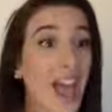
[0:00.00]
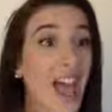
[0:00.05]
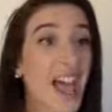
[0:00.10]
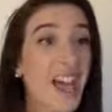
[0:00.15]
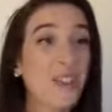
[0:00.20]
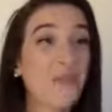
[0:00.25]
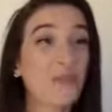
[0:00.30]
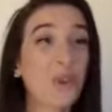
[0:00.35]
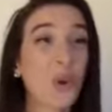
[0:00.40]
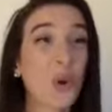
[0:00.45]

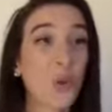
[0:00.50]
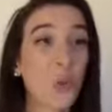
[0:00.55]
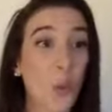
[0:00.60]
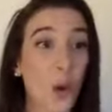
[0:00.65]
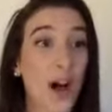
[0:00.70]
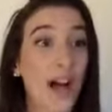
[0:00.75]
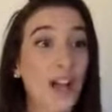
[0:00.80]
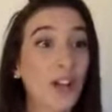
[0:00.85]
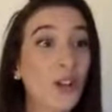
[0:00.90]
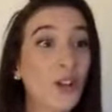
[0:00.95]
And for a
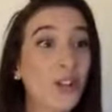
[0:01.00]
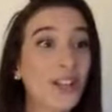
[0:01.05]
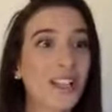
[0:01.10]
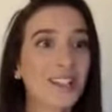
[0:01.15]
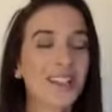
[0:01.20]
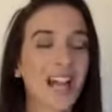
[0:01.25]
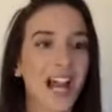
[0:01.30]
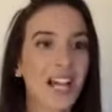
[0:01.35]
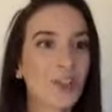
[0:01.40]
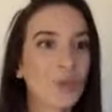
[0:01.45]

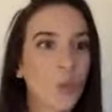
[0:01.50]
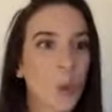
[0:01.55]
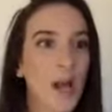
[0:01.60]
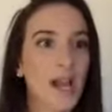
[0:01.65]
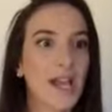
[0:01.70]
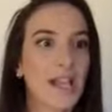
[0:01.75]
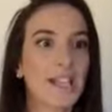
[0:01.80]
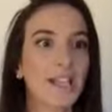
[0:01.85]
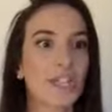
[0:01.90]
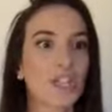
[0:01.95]
while, that's
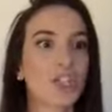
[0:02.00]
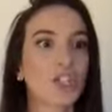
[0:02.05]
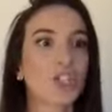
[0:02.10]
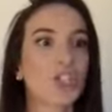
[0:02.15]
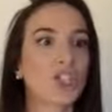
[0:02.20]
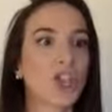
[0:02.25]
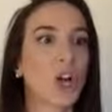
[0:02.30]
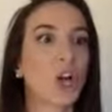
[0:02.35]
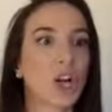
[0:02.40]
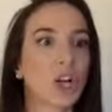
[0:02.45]
why I didn't
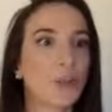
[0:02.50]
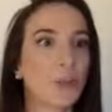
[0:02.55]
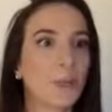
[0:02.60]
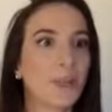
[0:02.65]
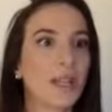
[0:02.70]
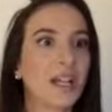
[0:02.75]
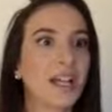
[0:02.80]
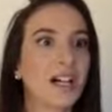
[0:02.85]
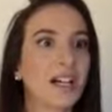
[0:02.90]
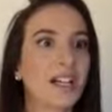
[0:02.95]
start,
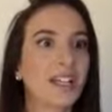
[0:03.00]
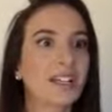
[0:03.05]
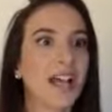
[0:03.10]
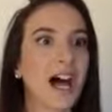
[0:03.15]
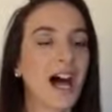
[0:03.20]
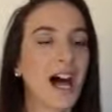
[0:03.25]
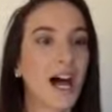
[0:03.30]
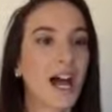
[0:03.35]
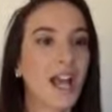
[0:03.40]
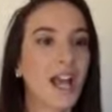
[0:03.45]
because
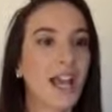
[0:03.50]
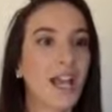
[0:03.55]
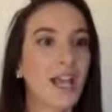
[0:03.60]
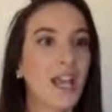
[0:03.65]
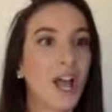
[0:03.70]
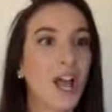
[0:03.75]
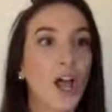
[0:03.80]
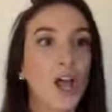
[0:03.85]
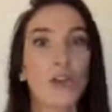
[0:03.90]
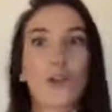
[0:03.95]

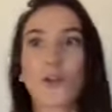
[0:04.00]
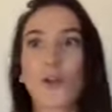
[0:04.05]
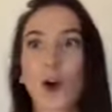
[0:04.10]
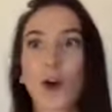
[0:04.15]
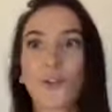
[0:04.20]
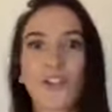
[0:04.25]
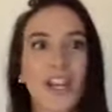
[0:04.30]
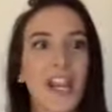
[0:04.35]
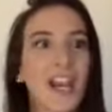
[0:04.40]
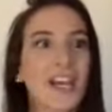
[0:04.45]
I
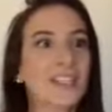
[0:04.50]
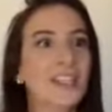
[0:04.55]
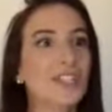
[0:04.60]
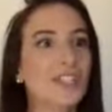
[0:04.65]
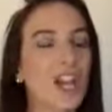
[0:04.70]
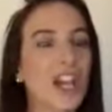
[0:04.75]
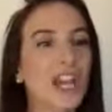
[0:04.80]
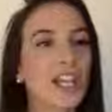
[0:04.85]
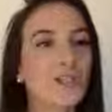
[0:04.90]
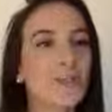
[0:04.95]
thought that I had to
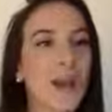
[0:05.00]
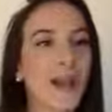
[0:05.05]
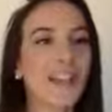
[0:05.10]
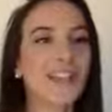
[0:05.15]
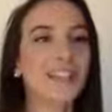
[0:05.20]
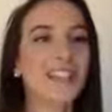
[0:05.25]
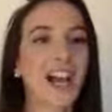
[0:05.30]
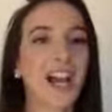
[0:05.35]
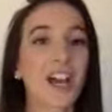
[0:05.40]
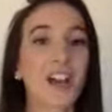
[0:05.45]
change my
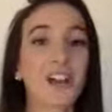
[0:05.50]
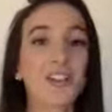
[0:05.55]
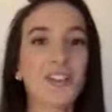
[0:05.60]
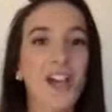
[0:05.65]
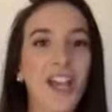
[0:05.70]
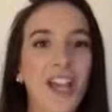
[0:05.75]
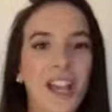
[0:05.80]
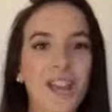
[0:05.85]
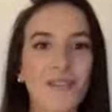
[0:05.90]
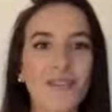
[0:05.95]

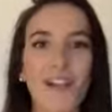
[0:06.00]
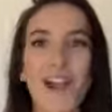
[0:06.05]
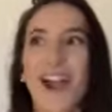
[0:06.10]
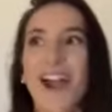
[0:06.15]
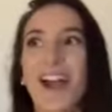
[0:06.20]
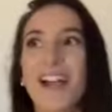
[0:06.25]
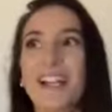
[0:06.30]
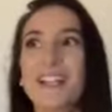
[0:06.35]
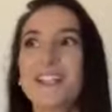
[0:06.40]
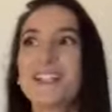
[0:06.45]
entire life.
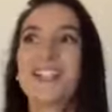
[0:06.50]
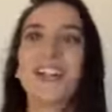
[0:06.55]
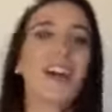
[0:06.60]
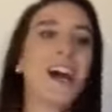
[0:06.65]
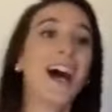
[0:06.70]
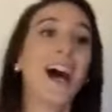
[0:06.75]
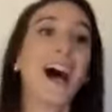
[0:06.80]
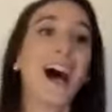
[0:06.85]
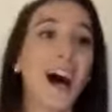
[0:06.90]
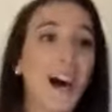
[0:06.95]
And
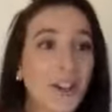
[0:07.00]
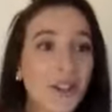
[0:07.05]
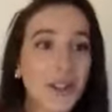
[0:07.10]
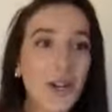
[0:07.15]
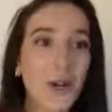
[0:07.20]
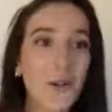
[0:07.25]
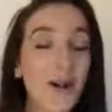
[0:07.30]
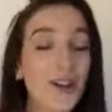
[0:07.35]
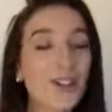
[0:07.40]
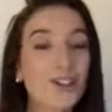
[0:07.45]
I don't
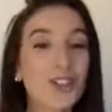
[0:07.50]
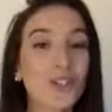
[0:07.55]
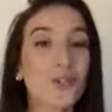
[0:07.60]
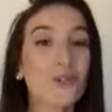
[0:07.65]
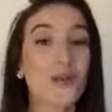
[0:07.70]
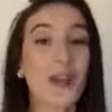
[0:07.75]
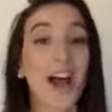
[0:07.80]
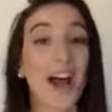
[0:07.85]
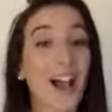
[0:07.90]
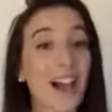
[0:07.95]
know about
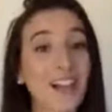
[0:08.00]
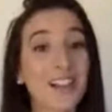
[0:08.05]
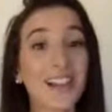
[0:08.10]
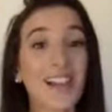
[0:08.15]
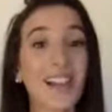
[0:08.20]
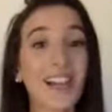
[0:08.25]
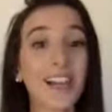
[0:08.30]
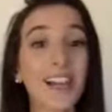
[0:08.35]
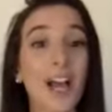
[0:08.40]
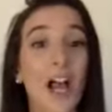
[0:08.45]
you, but I
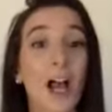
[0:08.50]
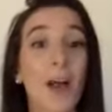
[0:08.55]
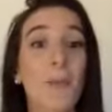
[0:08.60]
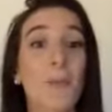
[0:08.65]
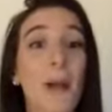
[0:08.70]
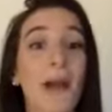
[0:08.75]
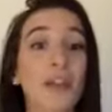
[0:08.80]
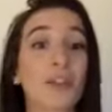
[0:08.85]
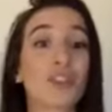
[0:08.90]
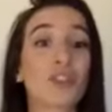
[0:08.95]
like
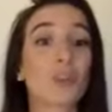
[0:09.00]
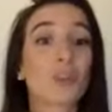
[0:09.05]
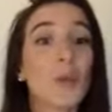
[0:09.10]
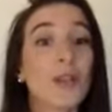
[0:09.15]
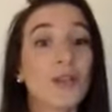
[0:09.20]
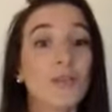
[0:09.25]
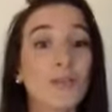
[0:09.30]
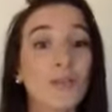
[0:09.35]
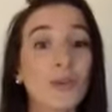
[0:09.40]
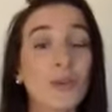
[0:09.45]
my
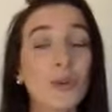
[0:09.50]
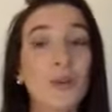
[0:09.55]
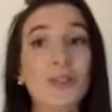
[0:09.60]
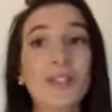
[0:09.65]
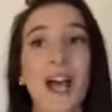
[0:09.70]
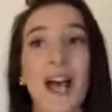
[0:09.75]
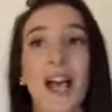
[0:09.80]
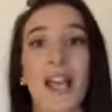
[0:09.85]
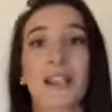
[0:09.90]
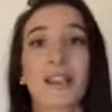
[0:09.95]
sweet
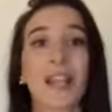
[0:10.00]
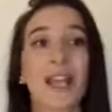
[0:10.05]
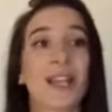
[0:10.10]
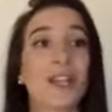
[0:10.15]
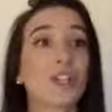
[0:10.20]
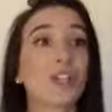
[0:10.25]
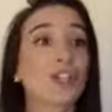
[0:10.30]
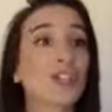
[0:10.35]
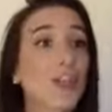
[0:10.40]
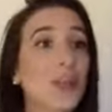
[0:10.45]
foods. I
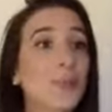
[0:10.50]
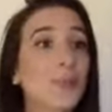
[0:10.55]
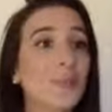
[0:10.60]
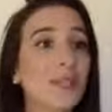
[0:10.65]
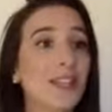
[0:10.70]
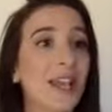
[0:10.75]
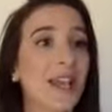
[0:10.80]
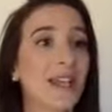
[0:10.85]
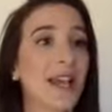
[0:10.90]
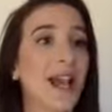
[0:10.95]
like
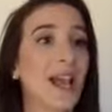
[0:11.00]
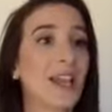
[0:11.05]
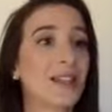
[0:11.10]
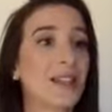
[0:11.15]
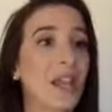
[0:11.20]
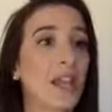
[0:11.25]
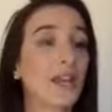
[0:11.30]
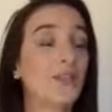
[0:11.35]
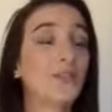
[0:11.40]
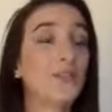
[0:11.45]
chips and I
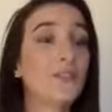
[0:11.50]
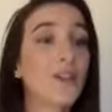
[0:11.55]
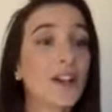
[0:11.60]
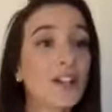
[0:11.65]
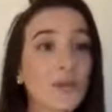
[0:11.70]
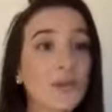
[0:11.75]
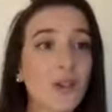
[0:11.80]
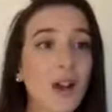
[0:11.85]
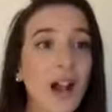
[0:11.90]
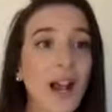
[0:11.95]
like
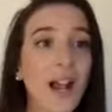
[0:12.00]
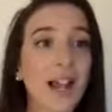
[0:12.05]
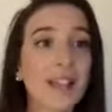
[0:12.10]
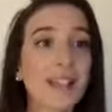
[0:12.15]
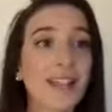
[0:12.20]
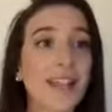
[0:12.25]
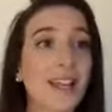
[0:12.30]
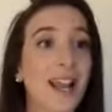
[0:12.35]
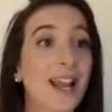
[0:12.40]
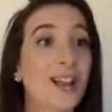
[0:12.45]
French
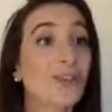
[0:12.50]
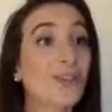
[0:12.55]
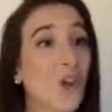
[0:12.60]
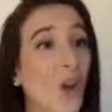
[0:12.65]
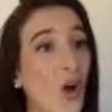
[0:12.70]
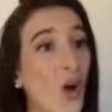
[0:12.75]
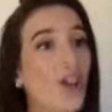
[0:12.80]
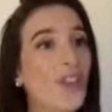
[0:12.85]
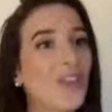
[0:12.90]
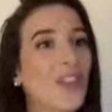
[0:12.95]
fries. And I
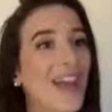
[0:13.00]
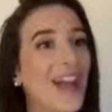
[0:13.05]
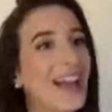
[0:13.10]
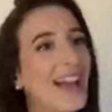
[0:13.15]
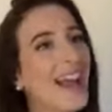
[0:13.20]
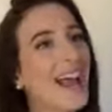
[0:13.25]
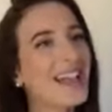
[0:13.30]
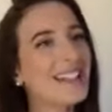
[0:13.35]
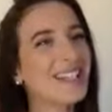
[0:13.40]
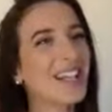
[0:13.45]
thought that I
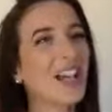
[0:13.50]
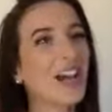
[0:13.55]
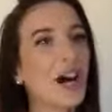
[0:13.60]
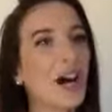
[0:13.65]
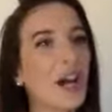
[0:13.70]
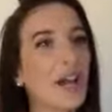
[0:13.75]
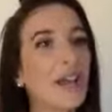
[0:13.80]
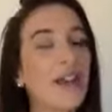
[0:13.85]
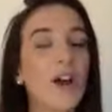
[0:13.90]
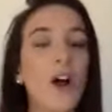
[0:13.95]
had to
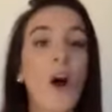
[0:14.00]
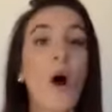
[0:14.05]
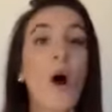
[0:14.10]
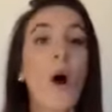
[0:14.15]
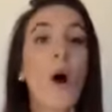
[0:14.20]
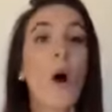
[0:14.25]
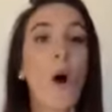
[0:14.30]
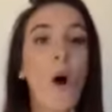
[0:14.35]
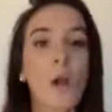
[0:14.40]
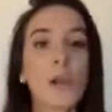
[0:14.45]
cut
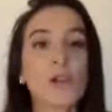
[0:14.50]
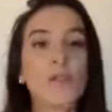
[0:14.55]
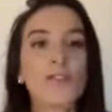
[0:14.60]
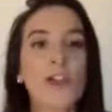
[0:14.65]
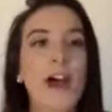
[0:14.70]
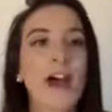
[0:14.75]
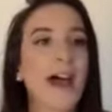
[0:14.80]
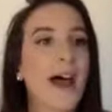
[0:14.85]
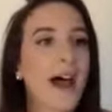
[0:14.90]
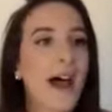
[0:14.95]
all of
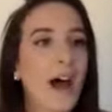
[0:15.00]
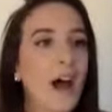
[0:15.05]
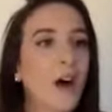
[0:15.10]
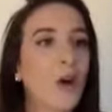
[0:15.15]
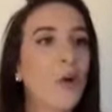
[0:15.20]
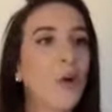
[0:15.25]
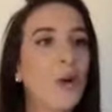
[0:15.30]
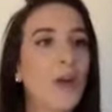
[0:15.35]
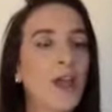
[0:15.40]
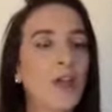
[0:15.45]
that
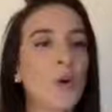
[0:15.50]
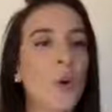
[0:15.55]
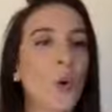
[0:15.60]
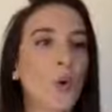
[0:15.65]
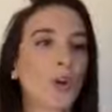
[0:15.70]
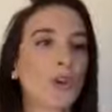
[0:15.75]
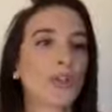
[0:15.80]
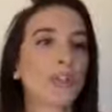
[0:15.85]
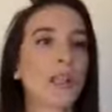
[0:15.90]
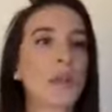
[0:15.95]
out in
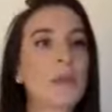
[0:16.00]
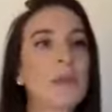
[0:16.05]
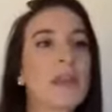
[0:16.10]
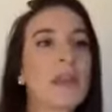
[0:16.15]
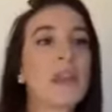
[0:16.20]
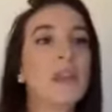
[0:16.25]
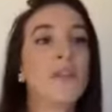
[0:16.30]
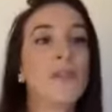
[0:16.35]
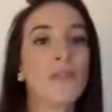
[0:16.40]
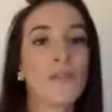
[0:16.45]
order to
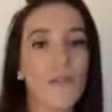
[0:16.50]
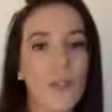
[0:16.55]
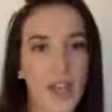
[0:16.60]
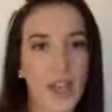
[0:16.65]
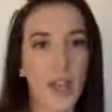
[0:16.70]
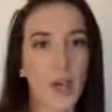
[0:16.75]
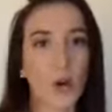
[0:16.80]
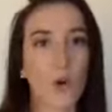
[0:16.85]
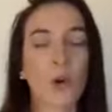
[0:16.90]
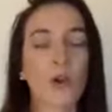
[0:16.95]
be
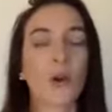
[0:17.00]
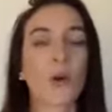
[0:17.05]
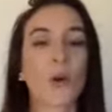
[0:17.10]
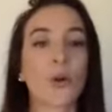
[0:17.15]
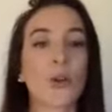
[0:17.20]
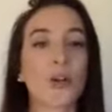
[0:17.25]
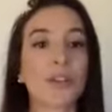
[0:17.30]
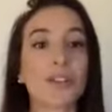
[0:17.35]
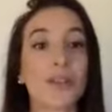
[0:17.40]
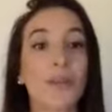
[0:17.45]
fit or in
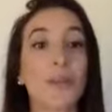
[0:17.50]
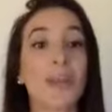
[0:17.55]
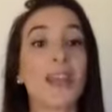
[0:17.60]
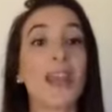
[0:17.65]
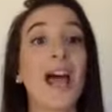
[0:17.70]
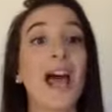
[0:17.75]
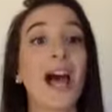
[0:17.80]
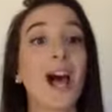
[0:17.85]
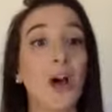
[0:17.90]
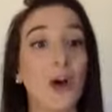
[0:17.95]
order to
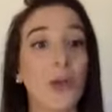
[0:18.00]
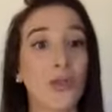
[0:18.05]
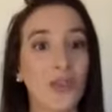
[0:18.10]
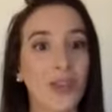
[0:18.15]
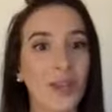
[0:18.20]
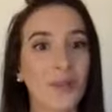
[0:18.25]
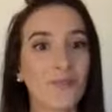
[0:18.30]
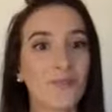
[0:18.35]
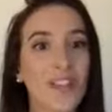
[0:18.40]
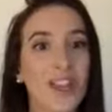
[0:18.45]
be
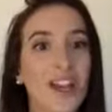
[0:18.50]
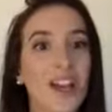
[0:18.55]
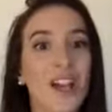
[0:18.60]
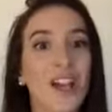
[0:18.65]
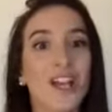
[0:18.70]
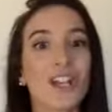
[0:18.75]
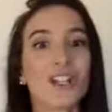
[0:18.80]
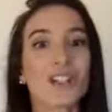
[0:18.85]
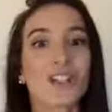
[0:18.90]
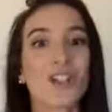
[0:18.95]
healthy.
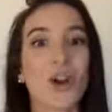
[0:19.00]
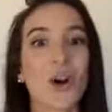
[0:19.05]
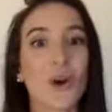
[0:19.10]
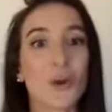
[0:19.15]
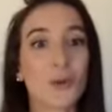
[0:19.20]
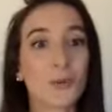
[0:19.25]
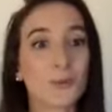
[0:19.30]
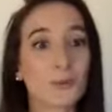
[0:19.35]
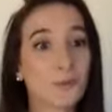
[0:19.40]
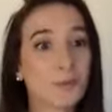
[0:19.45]

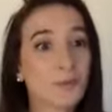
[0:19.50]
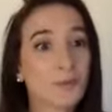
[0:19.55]
So